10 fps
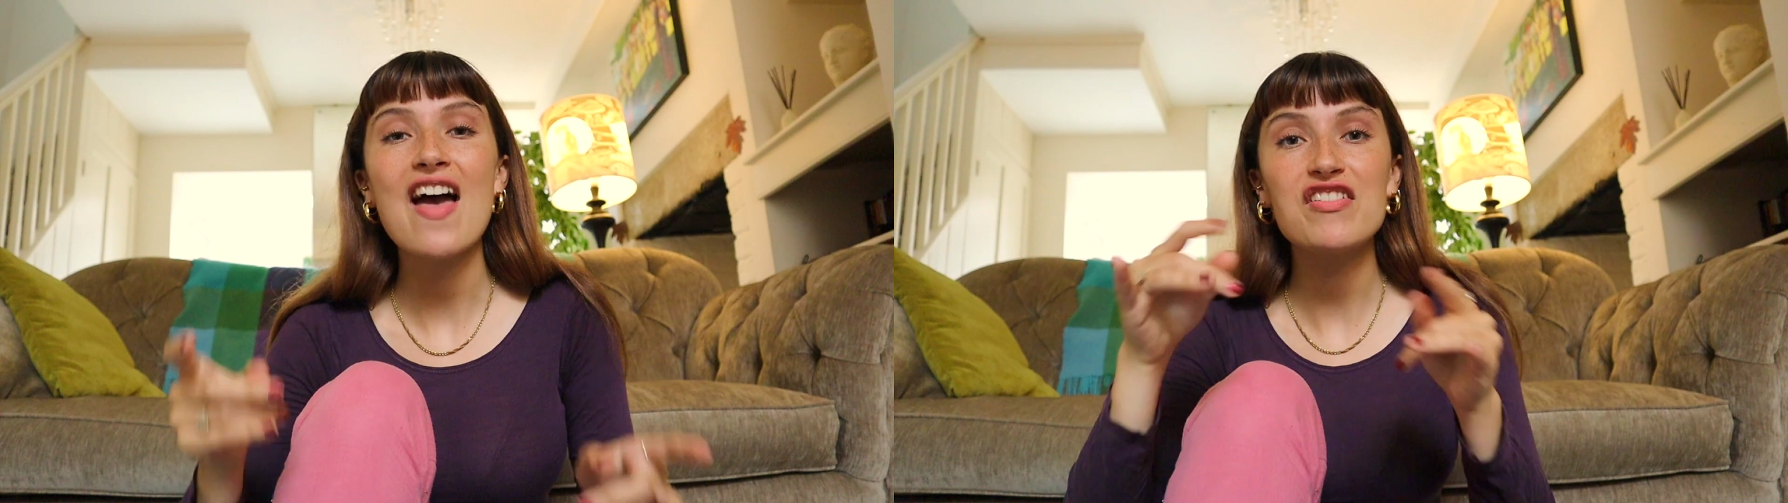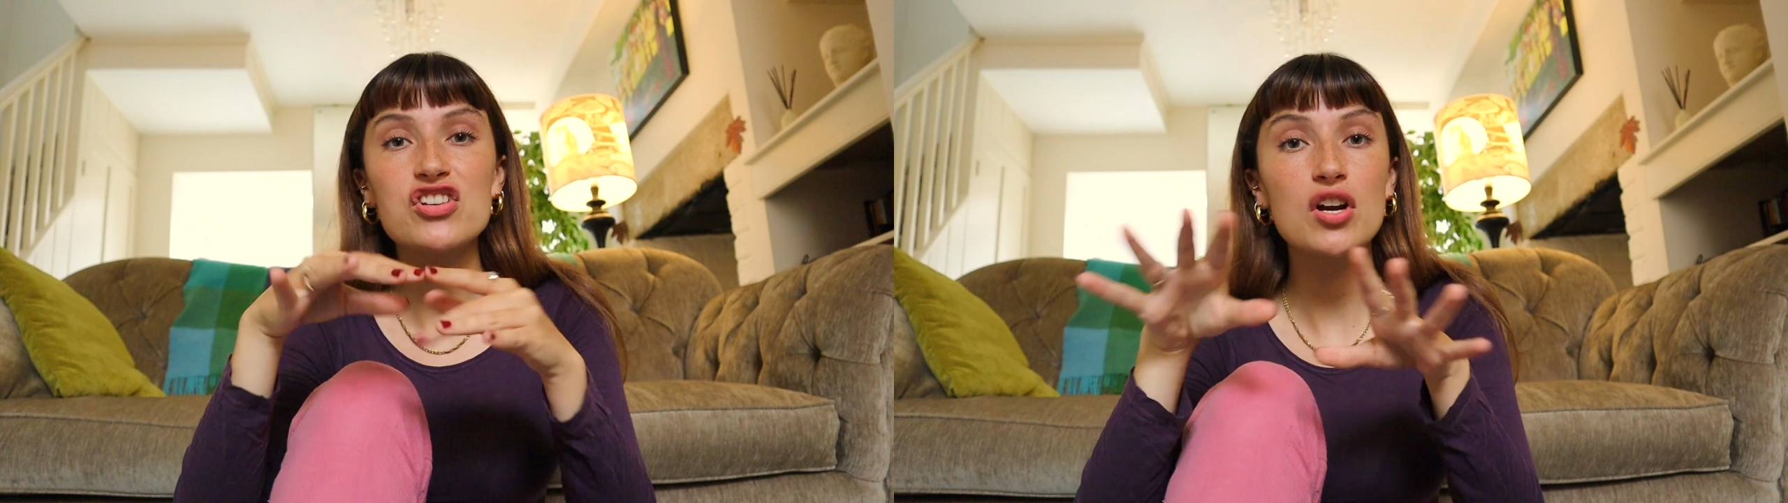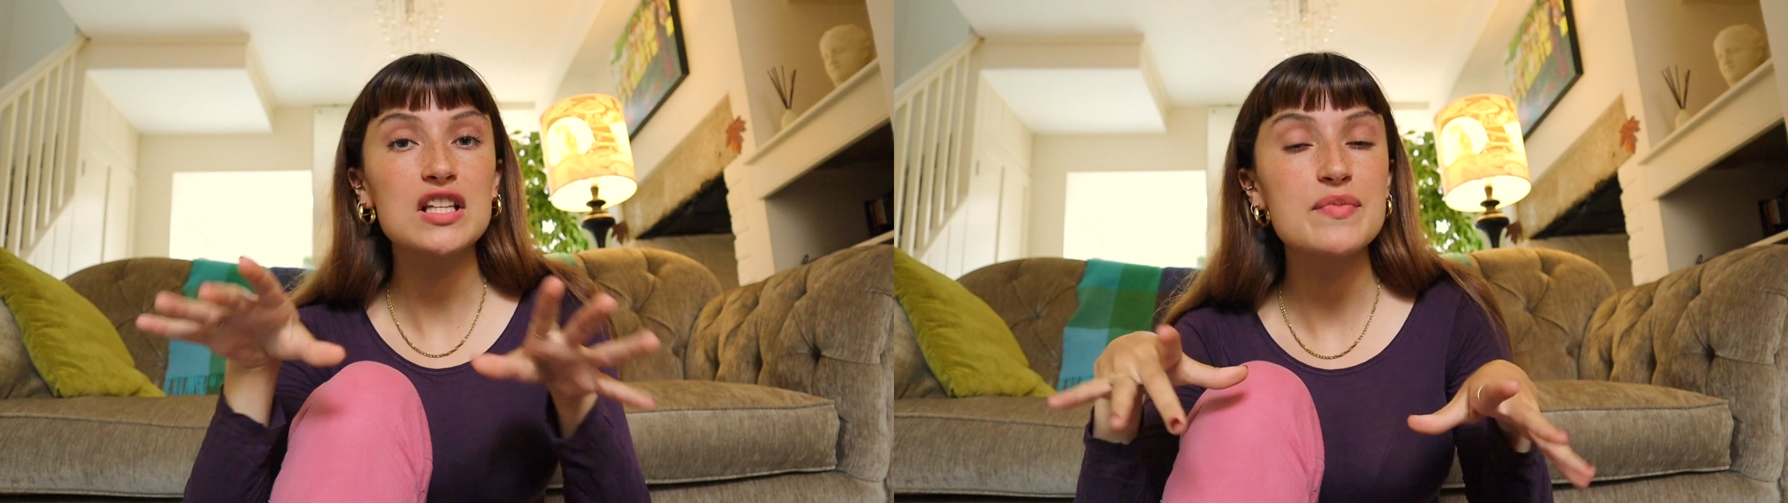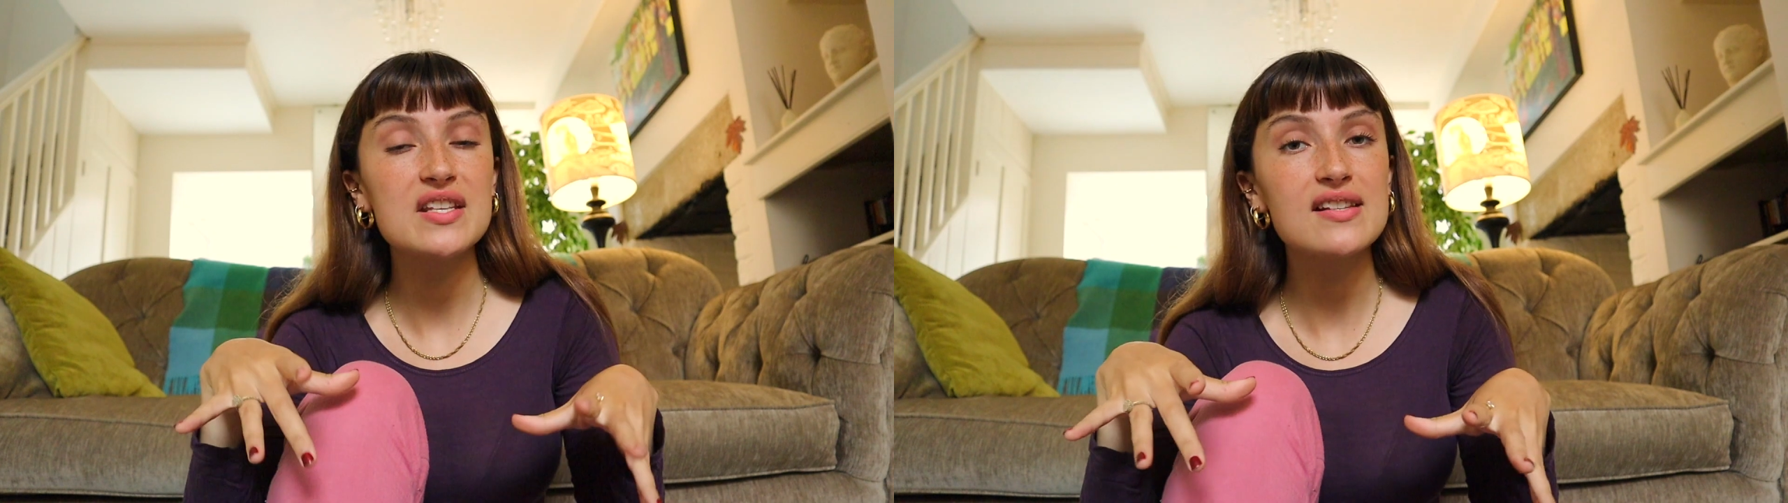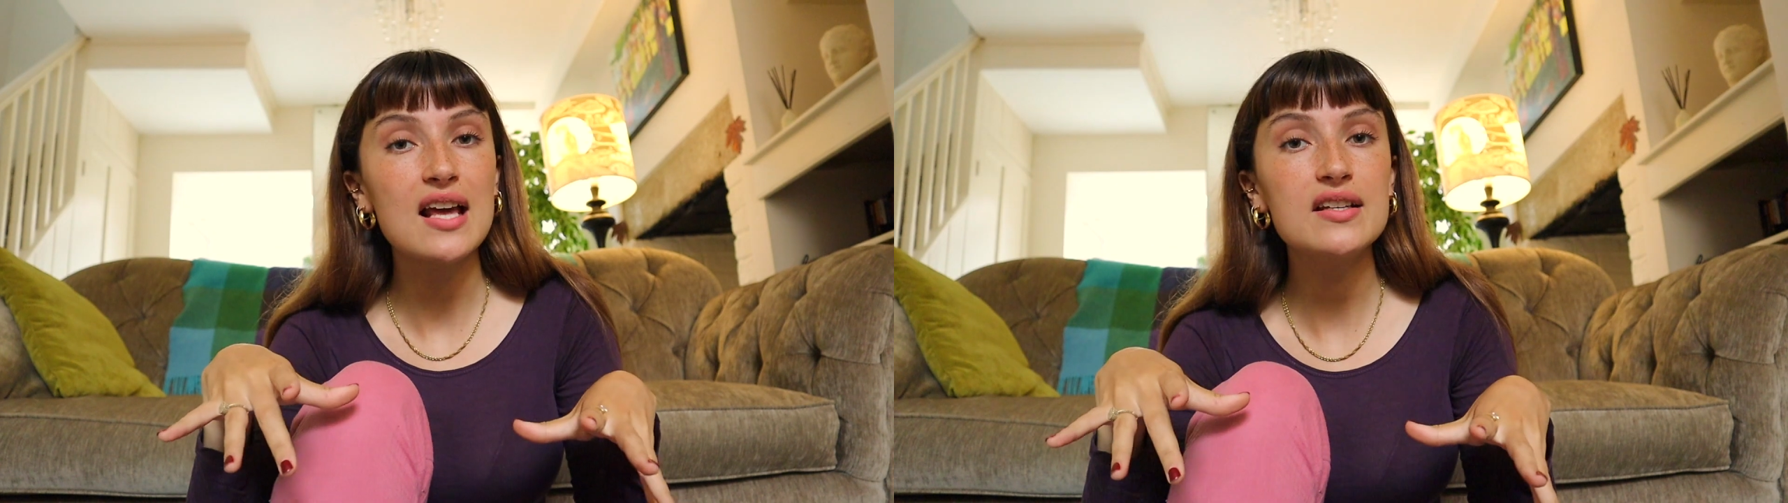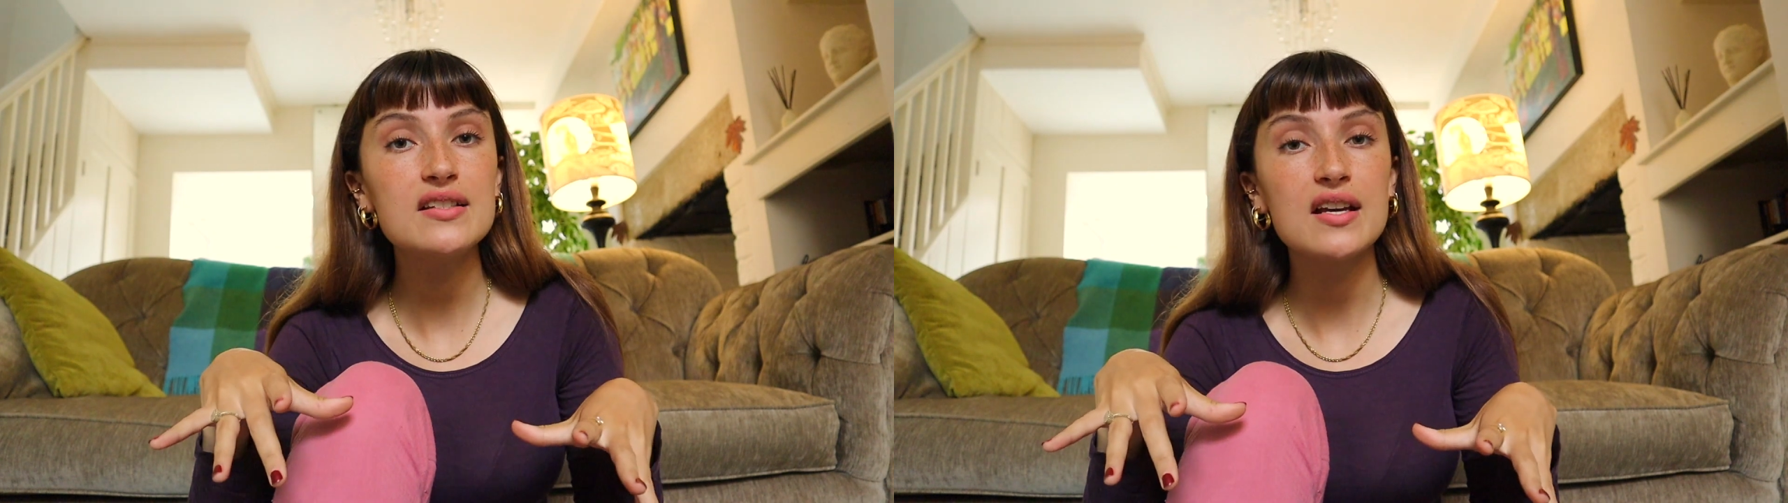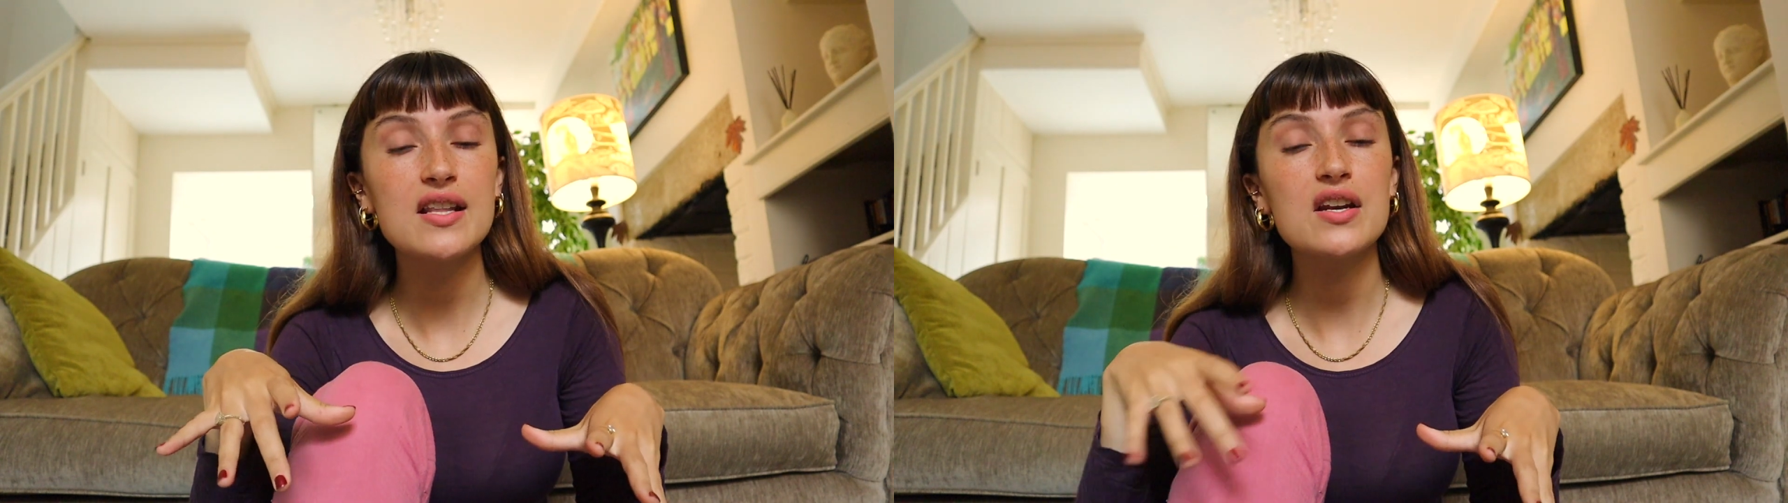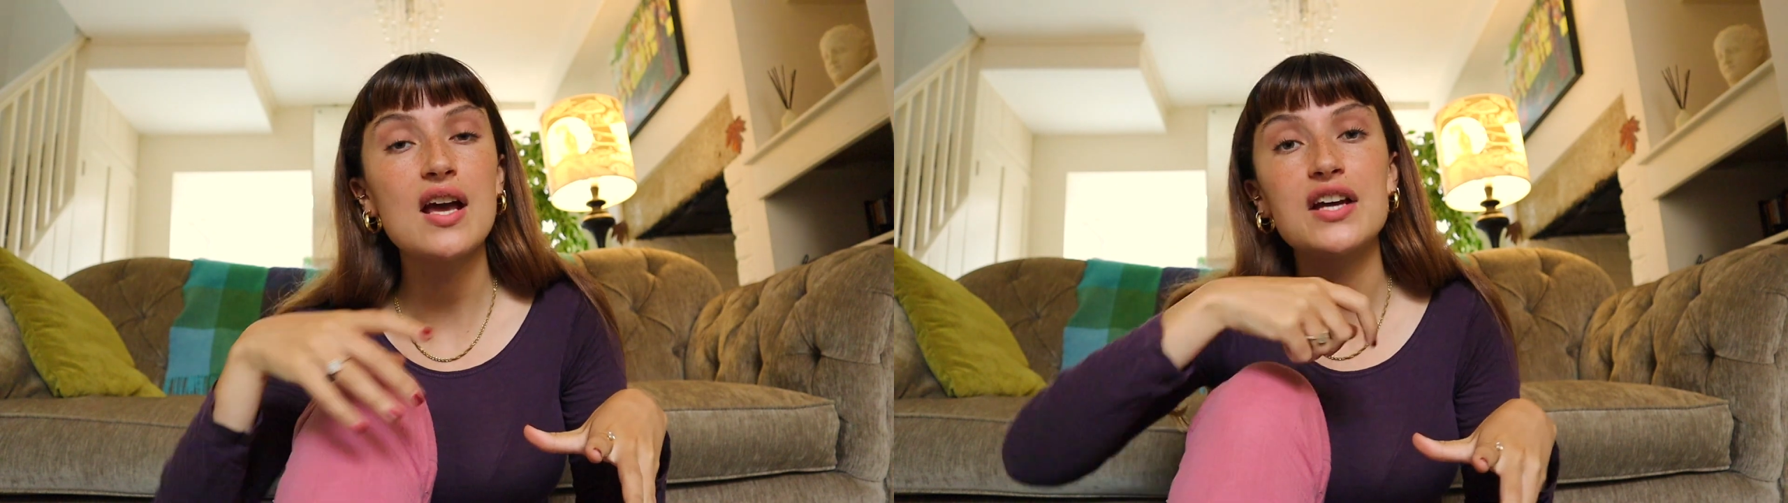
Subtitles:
and then chuck them in the salad and then